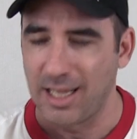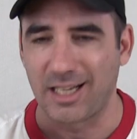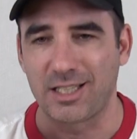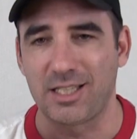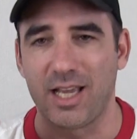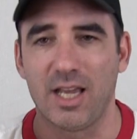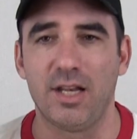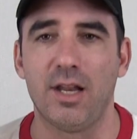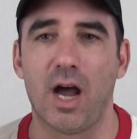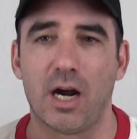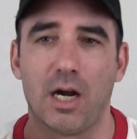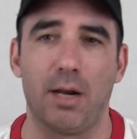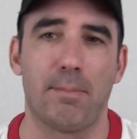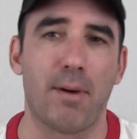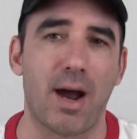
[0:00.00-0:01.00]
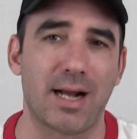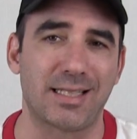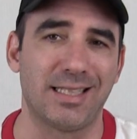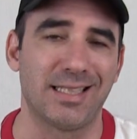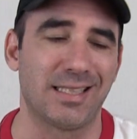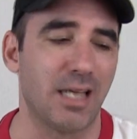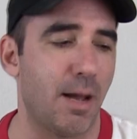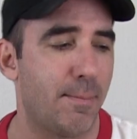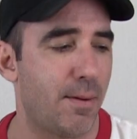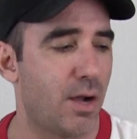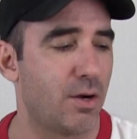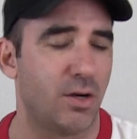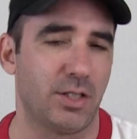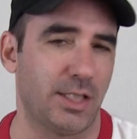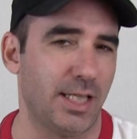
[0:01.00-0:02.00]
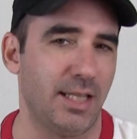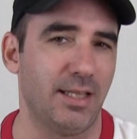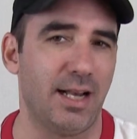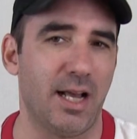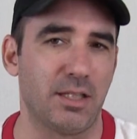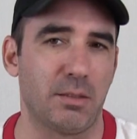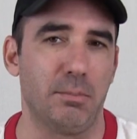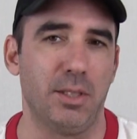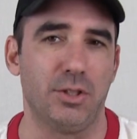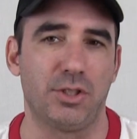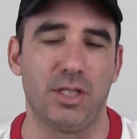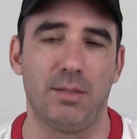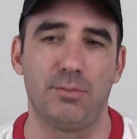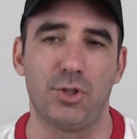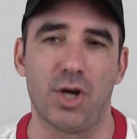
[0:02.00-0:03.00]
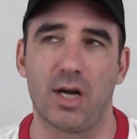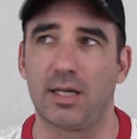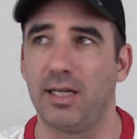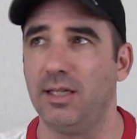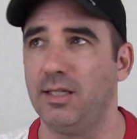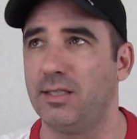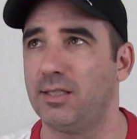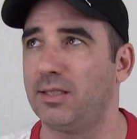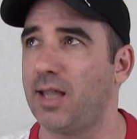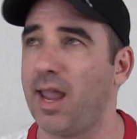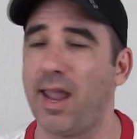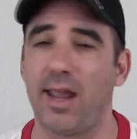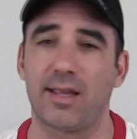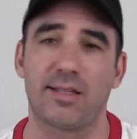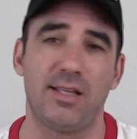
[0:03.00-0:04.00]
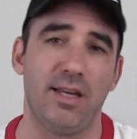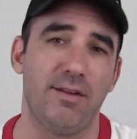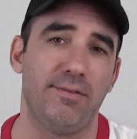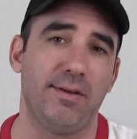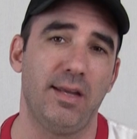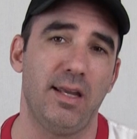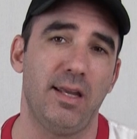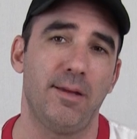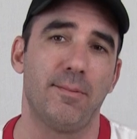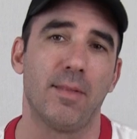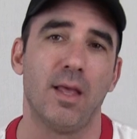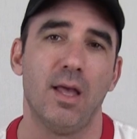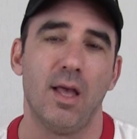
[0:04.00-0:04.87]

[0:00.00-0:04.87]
Like I said, I'm going to box this up. I'm going to send it out to Milsim Junkie, Stag TV,